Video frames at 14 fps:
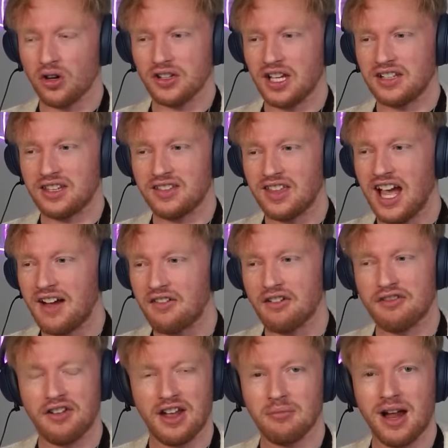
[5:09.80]
like, did they have a
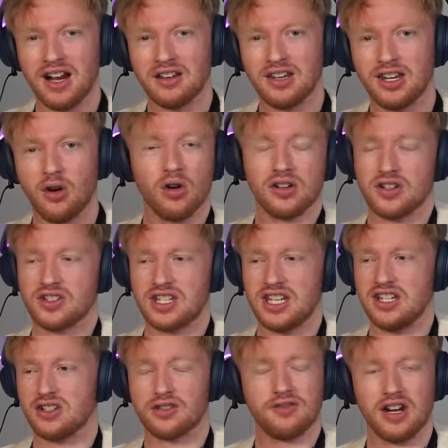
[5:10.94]
thing back in the day? Or does he
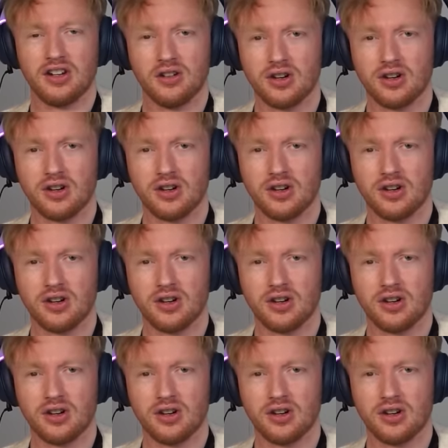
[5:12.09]
just find her